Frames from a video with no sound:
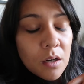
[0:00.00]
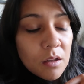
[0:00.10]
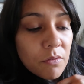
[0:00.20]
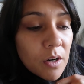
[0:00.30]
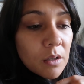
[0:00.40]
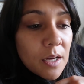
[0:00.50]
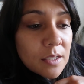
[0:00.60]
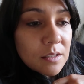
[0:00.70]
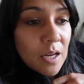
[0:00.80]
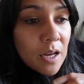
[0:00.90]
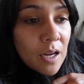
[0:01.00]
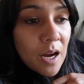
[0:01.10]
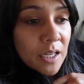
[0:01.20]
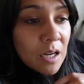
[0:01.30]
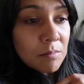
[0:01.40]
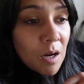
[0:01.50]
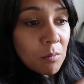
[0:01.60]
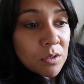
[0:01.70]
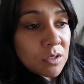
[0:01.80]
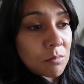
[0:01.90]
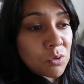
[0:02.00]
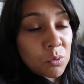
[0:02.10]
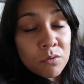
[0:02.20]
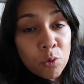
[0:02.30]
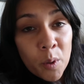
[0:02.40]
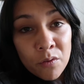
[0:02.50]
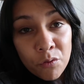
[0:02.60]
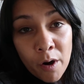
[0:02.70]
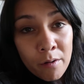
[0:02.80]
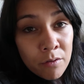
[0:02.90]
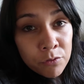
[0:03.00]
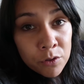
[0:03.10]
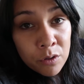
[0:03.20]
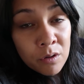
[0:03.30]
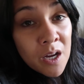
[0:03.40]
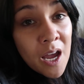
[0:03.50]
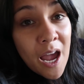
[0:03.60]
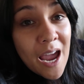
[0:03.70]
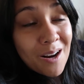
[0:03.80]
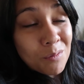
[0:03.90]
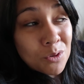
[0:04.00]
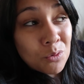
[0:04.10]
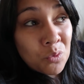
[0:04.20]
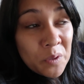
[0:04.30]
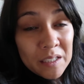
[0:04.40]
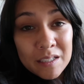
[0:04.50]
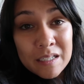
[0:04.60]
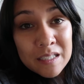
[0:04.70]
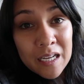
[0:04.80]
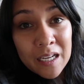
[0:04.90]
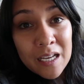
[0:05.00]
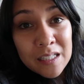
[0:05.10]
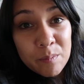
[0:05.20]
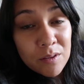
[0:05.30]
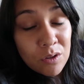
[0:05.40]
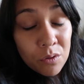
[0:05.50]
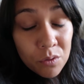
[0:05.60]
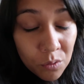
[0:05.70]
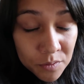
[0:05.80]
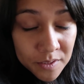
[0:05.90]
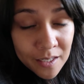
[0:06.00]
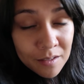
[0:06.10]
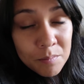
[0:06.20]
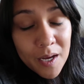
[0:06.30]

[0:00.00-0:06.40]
Then on the very last day, I came down with some sort of 24 hour flu and I was really sick and spent the whole day in